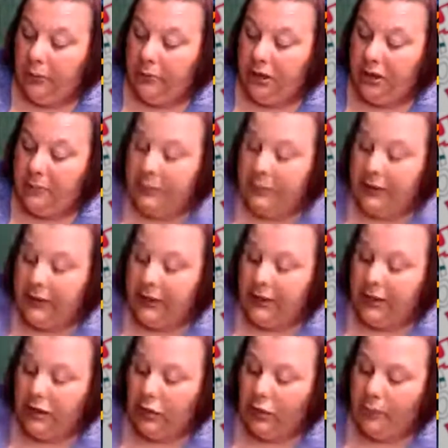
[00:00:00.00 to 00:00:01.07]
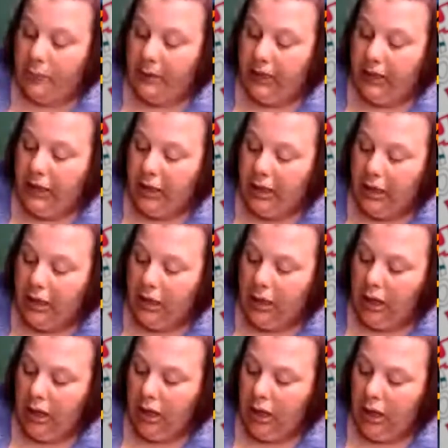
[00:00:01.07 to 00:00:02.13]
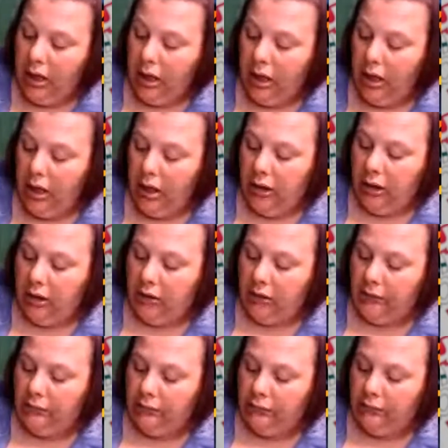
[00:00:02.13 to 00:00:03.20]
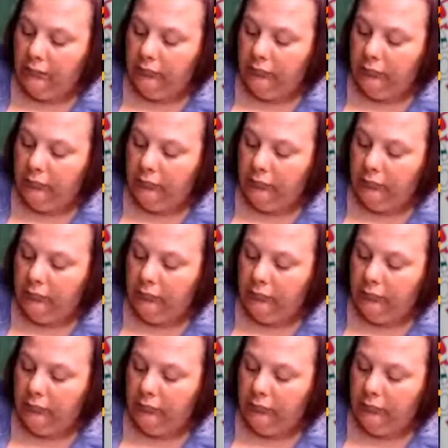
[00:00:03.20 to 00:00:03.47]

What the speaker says: Just because it's so big. But